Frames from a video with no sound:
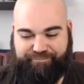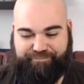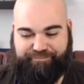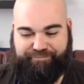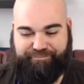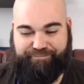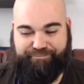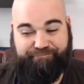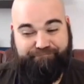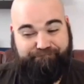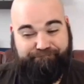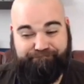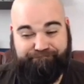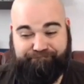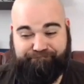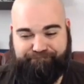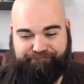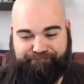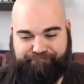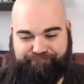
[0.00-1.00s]

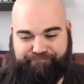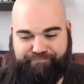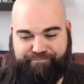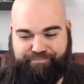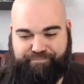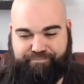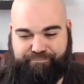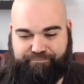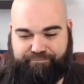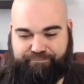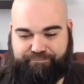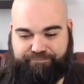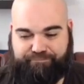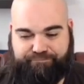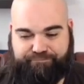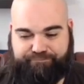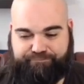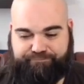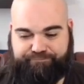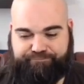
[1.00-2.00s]

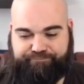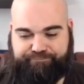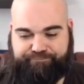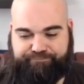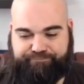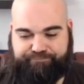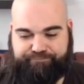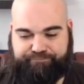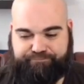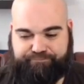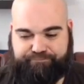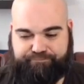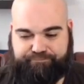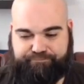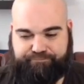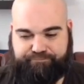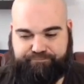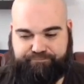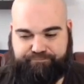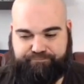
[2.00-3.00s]

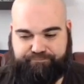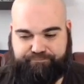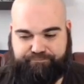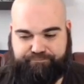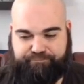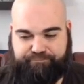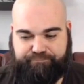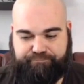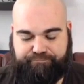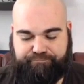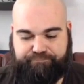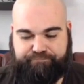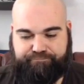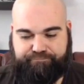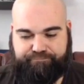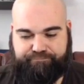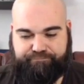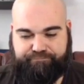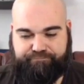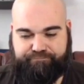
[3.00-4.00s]

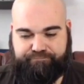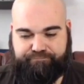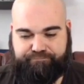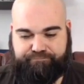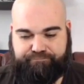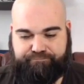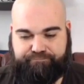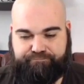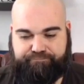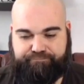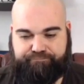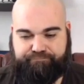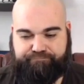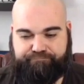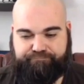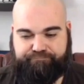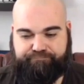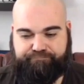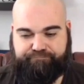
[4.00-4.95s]
No words are spoken by the person on screen.